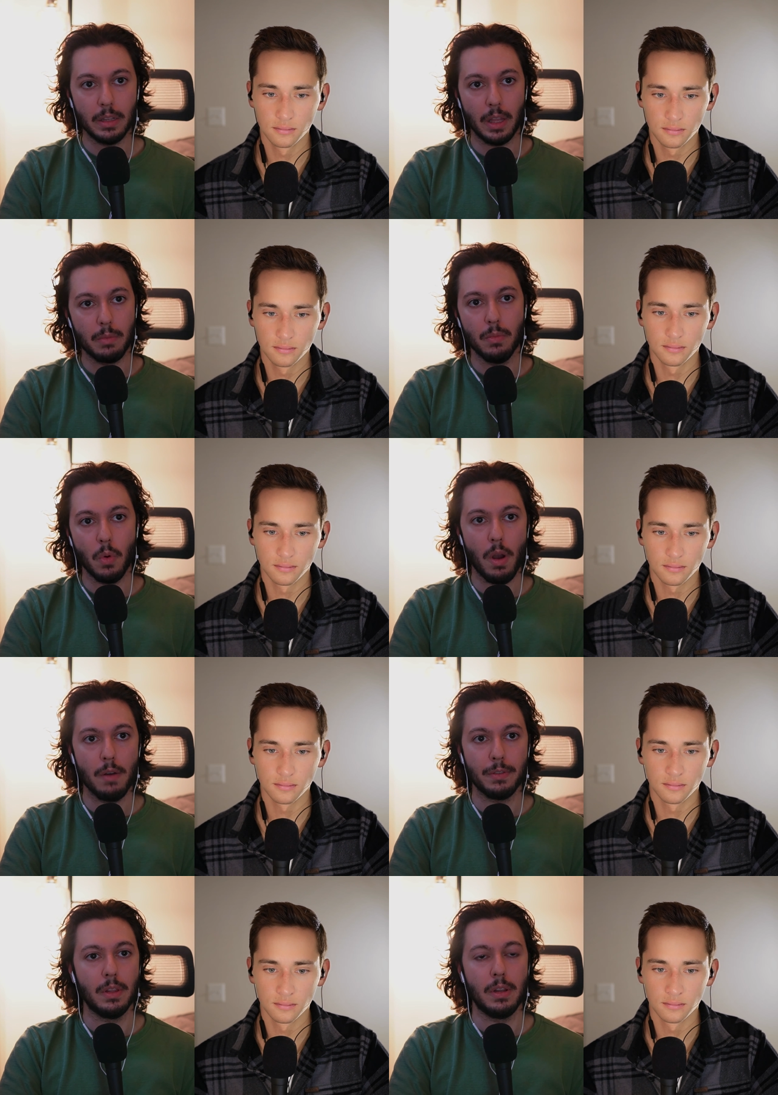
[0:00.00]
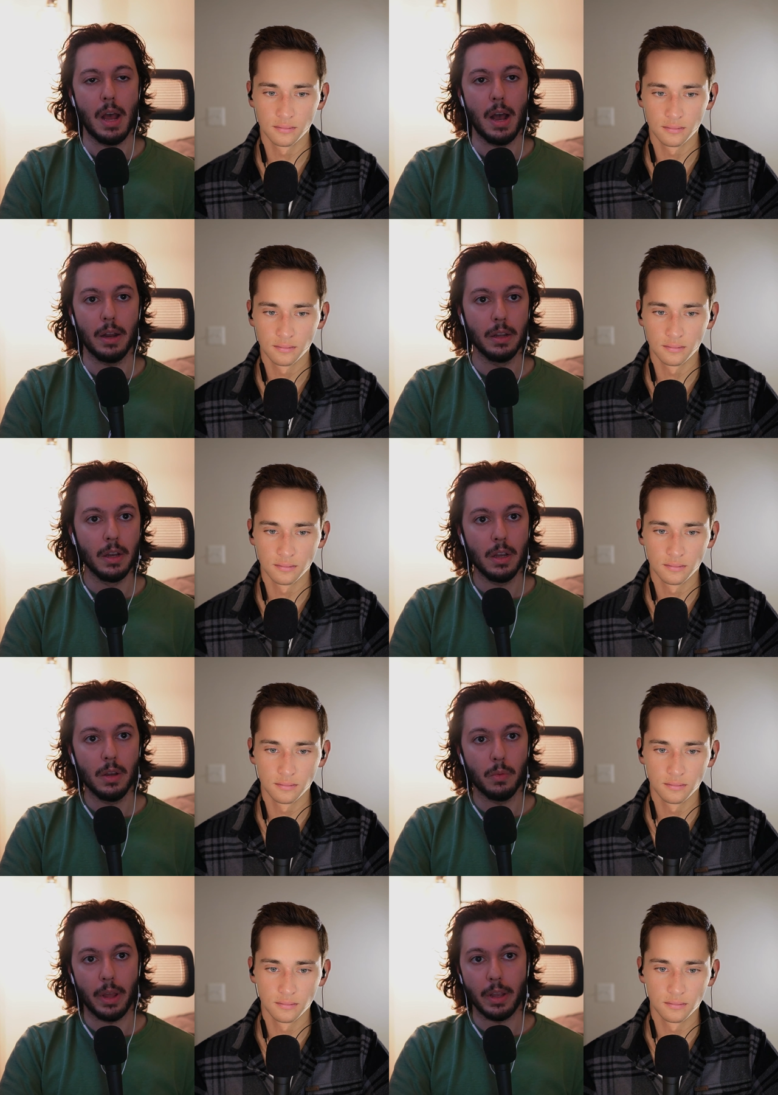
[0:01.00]
Speaker 1: Like more often than not,
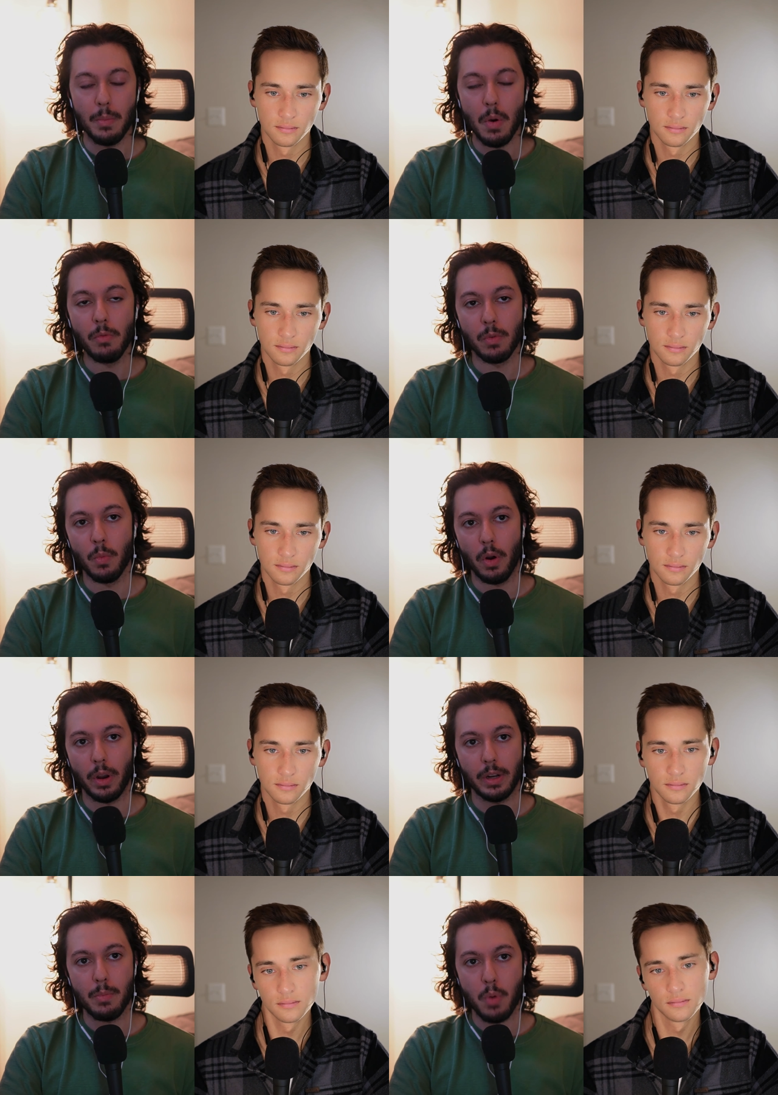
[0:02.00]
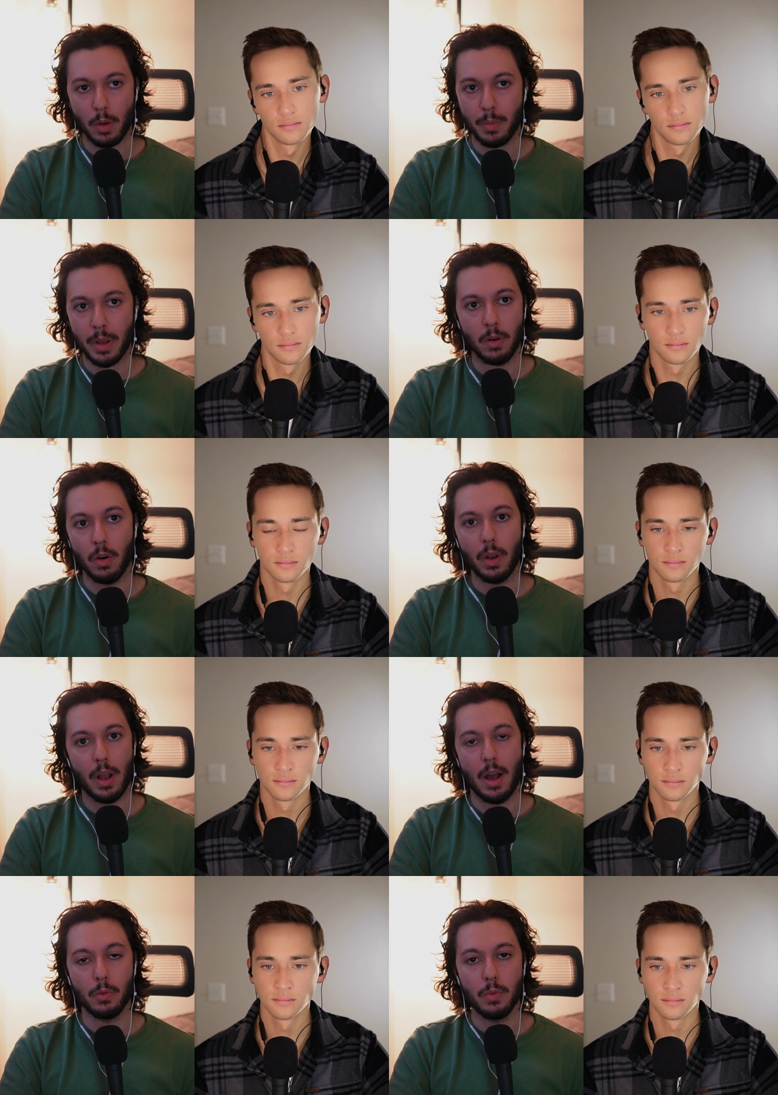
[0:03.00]
when I come home from work and I park my car,
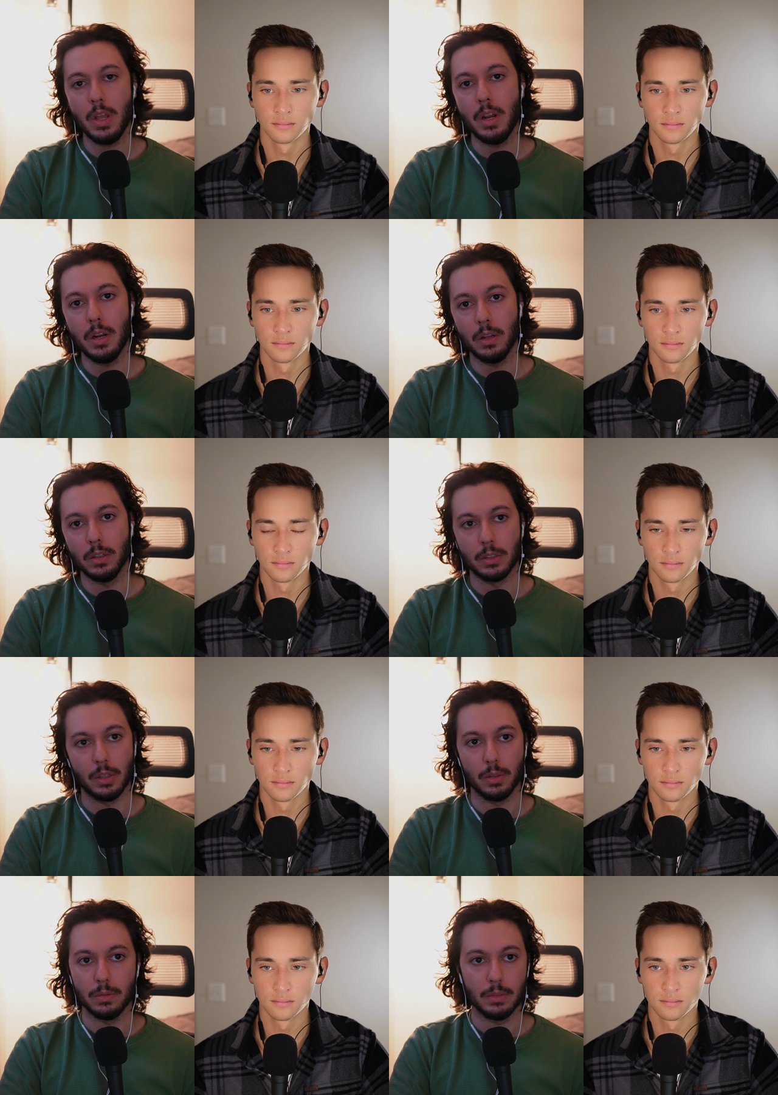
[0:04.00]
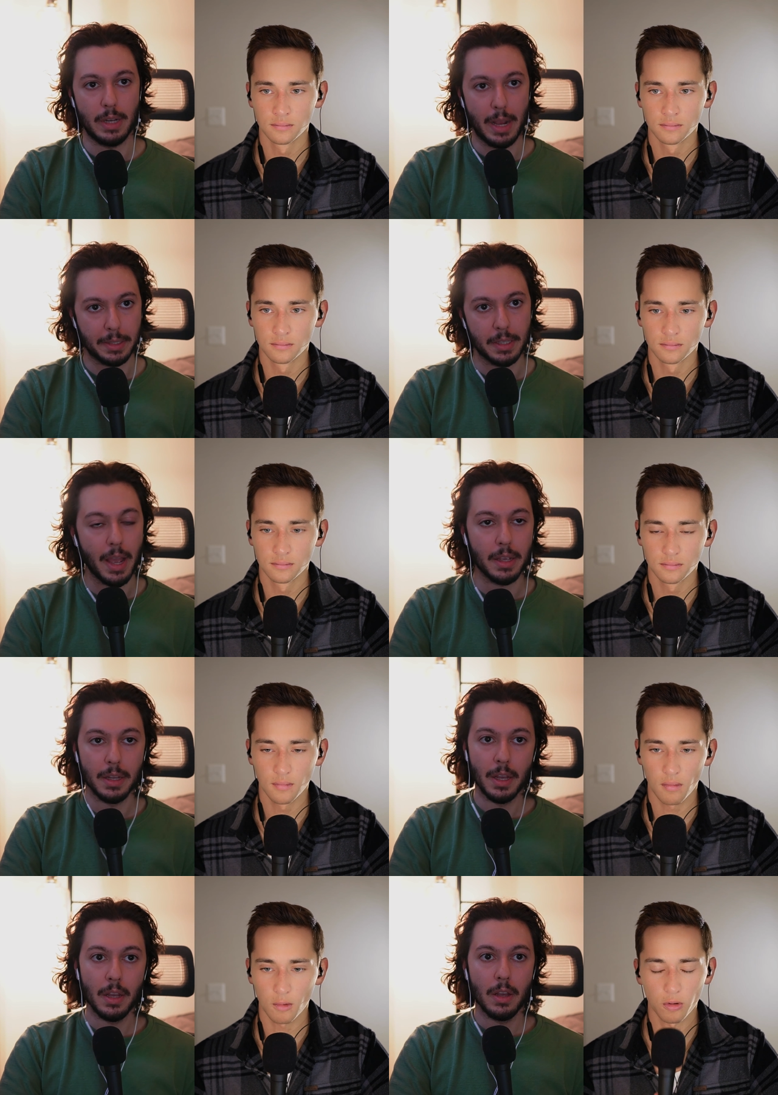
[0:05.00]
I don't need it until the
Speaker 2: next day.
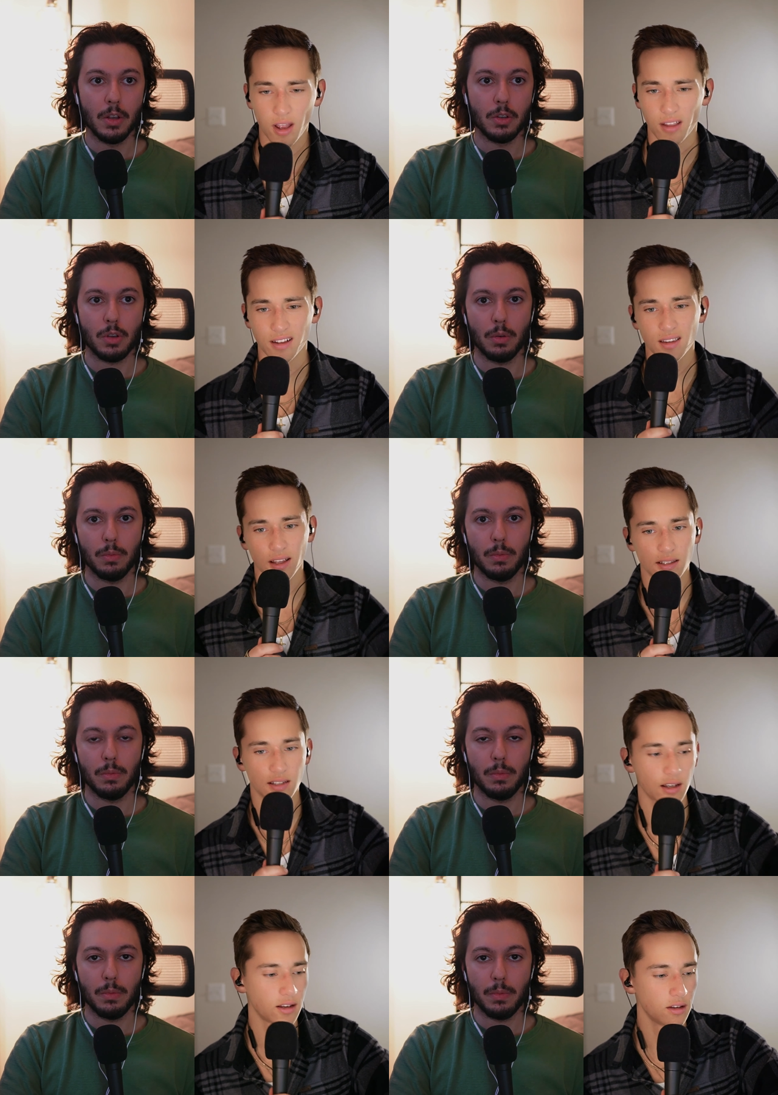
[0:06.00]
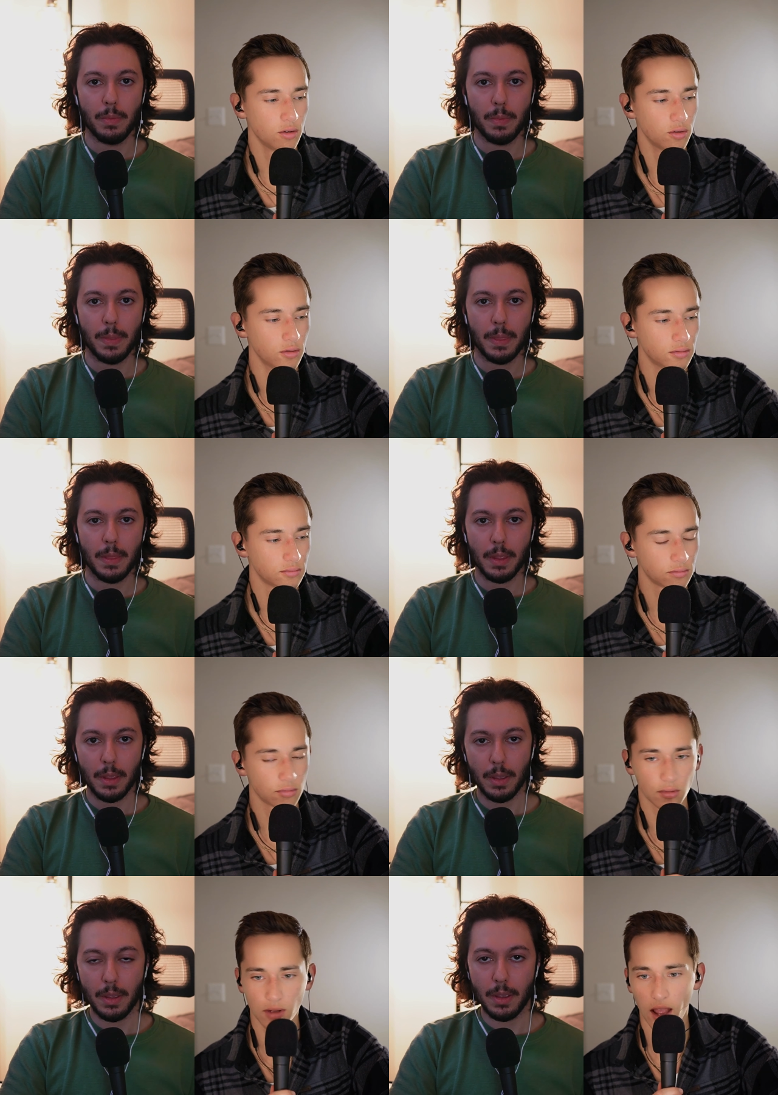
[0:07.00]
Well, yeah. So, let, us say you
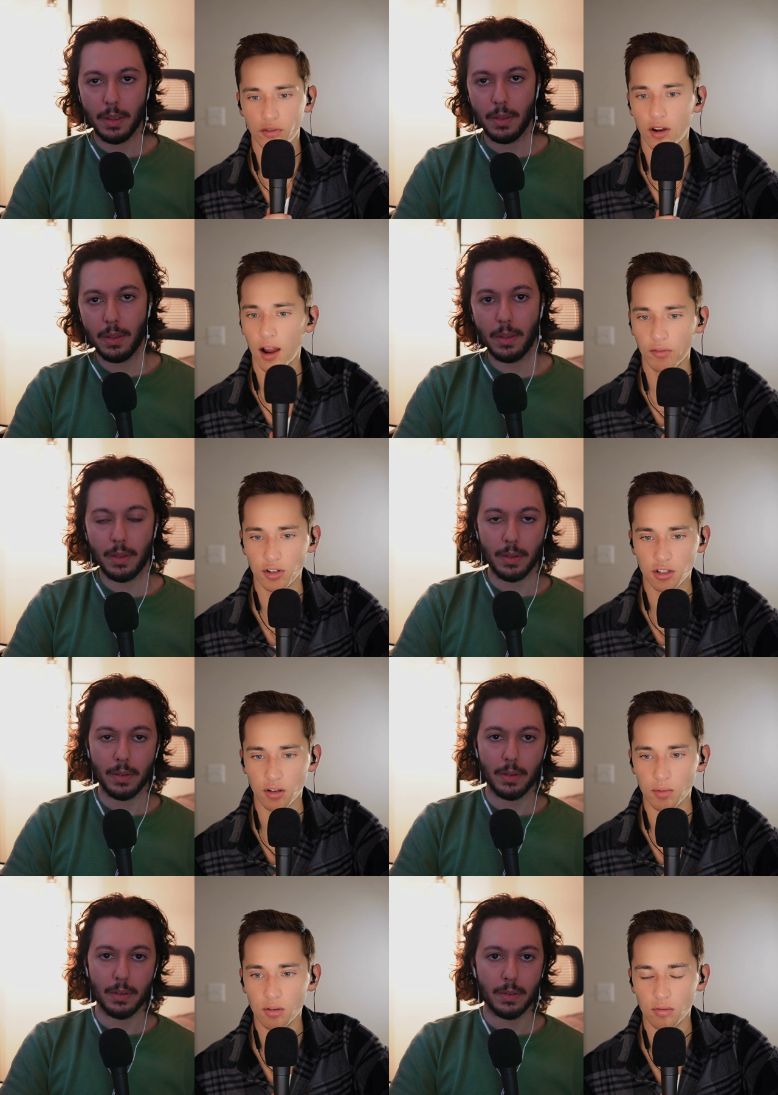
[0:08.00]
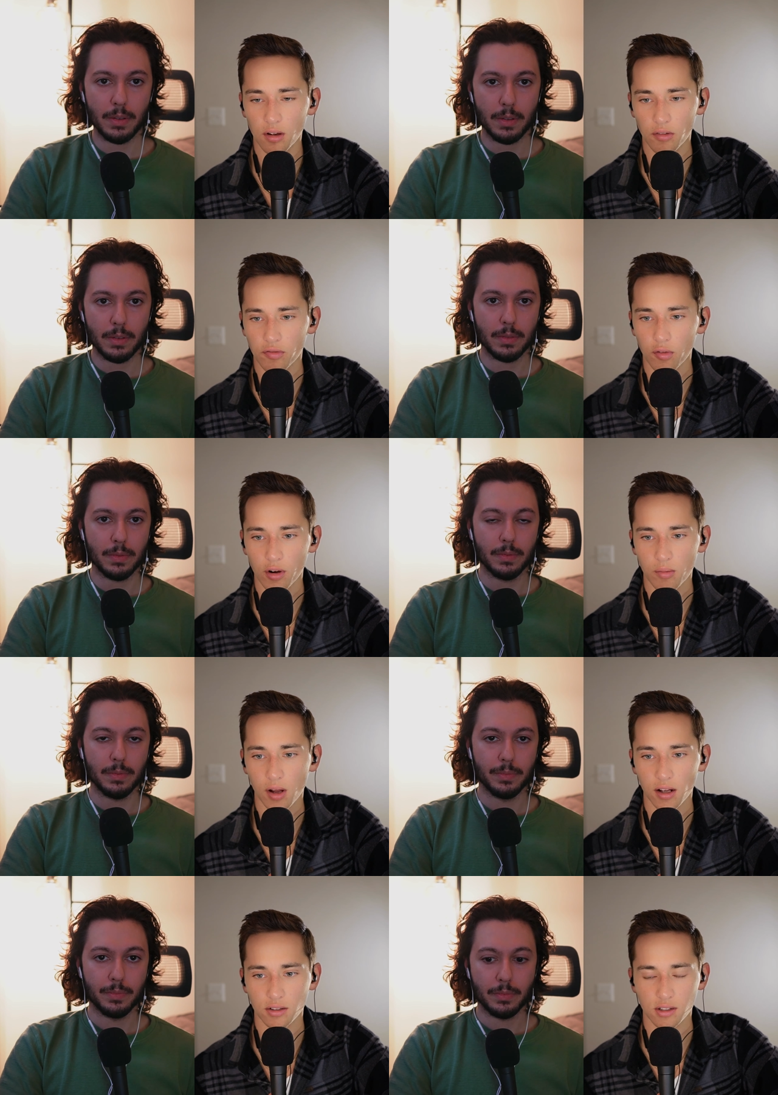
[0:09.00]
have your average commute of 40
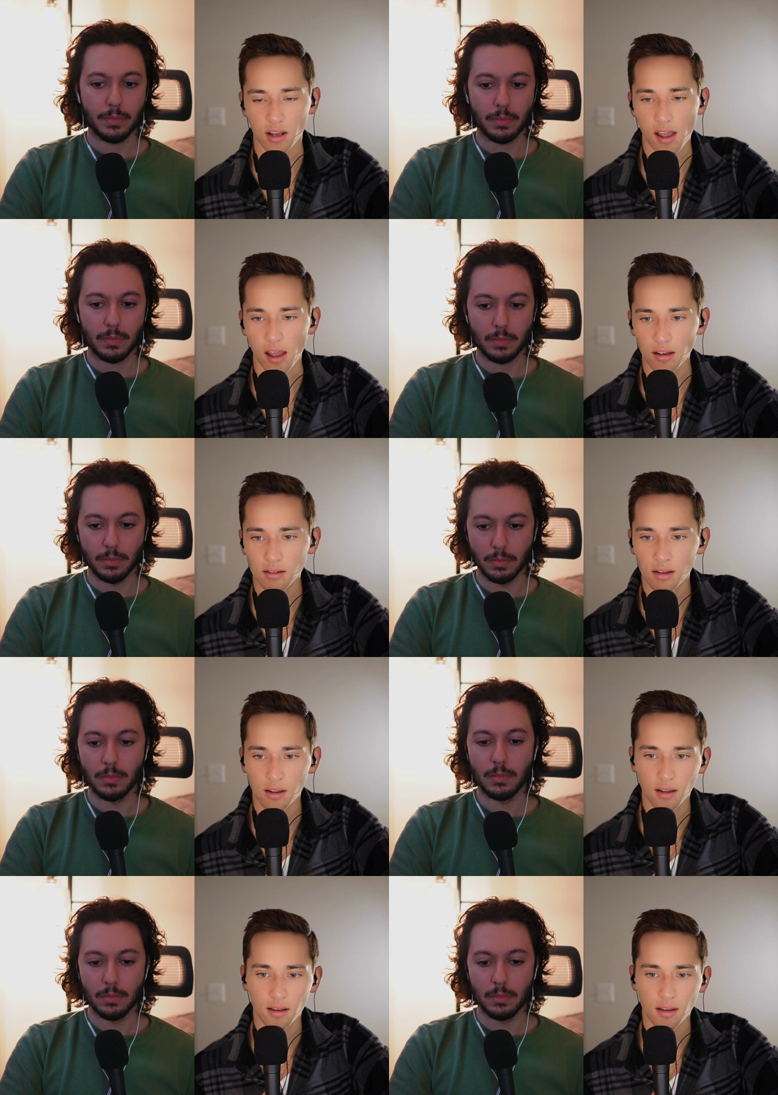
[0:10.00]
miles a day, mm-hmm.